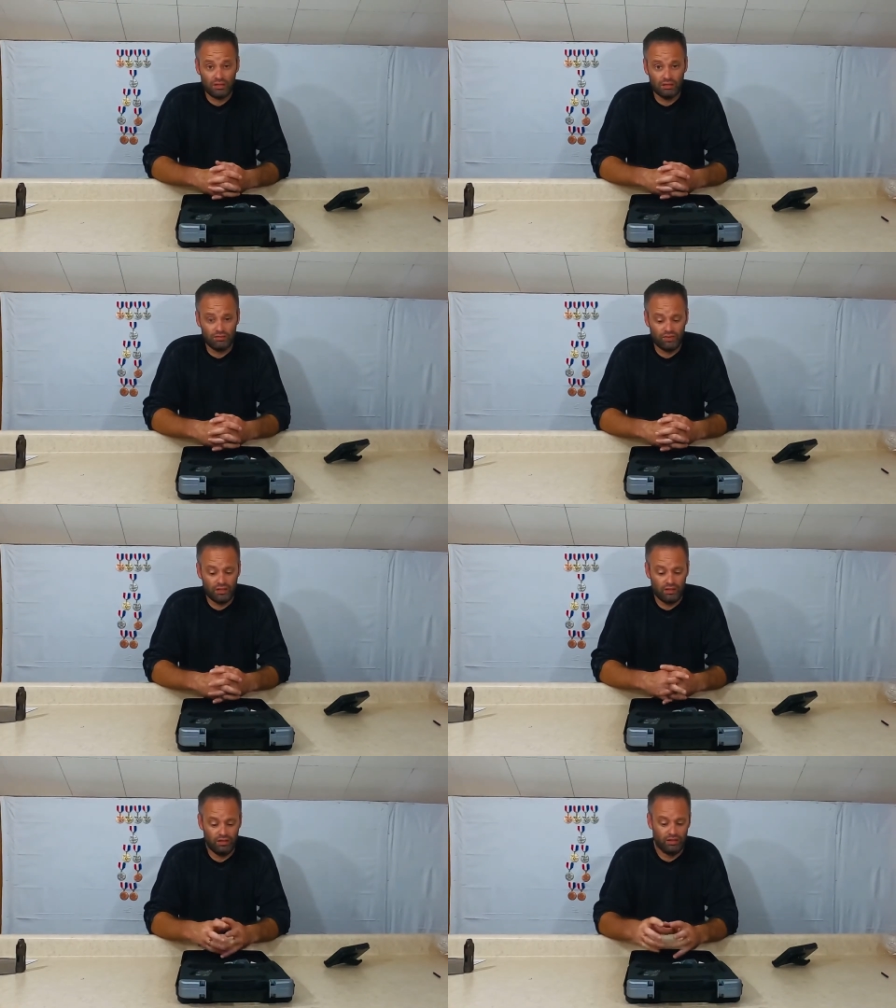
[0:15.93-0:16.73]
couldn't
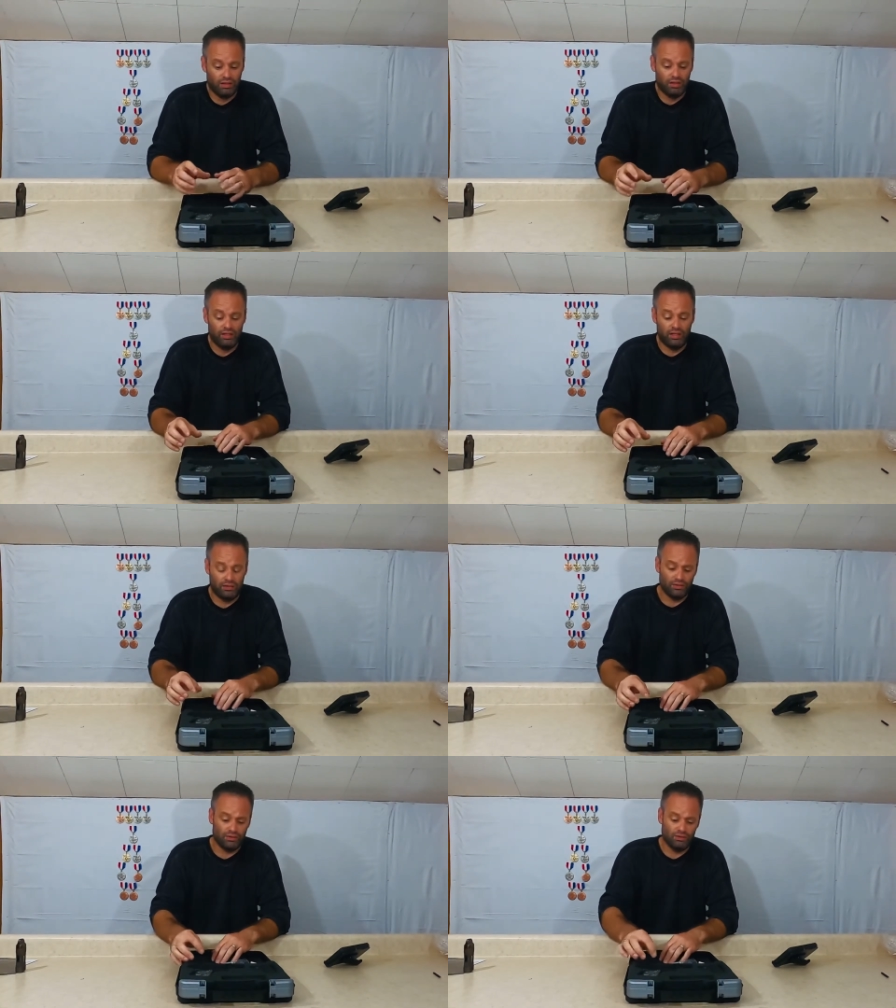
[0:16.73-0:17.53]
find any uh,
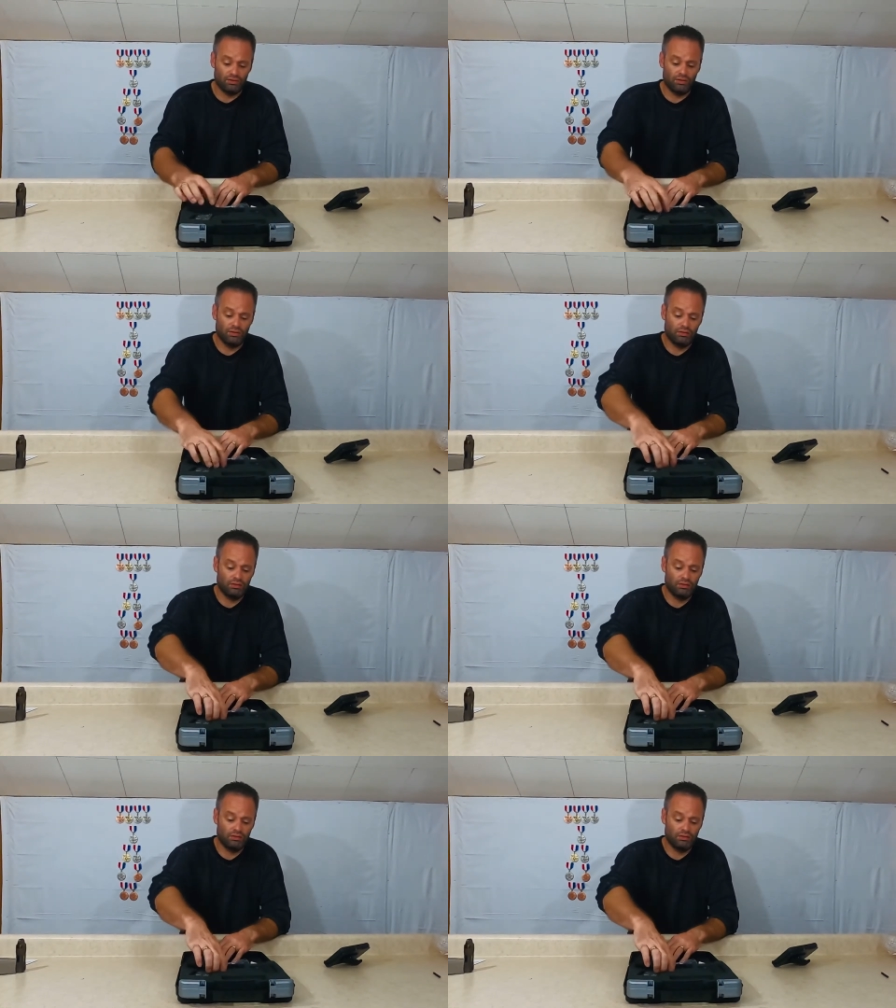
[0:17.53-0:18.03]
answers.